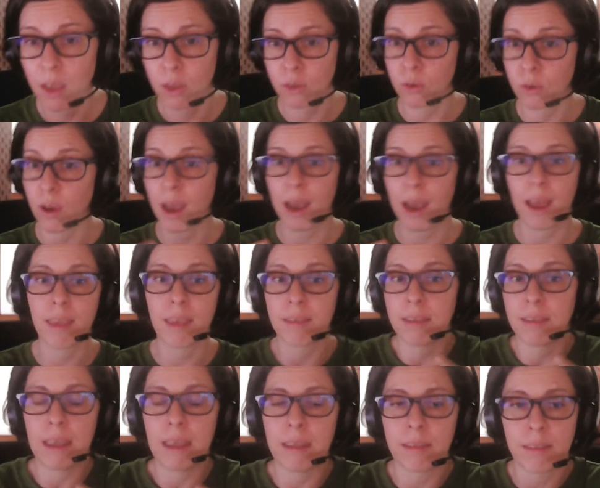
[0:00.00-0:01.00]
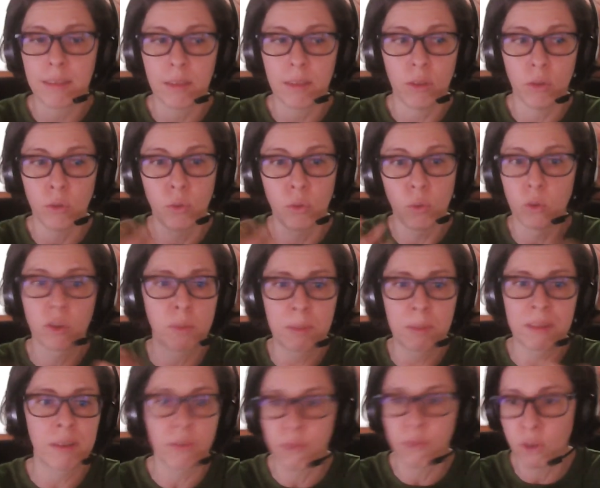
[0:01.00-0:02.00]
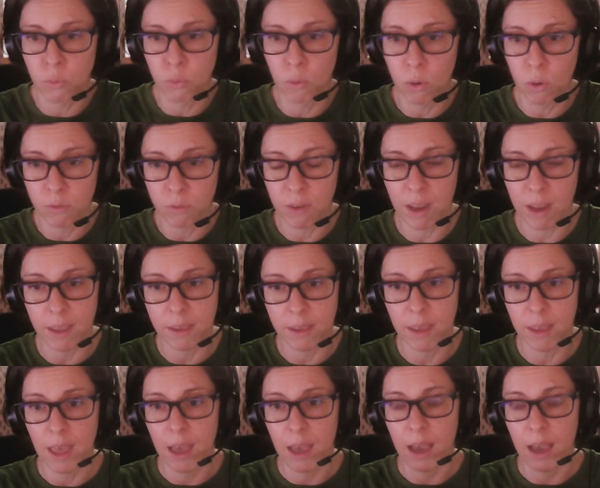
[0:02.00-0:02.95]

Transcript: So is you do a specific rule of like,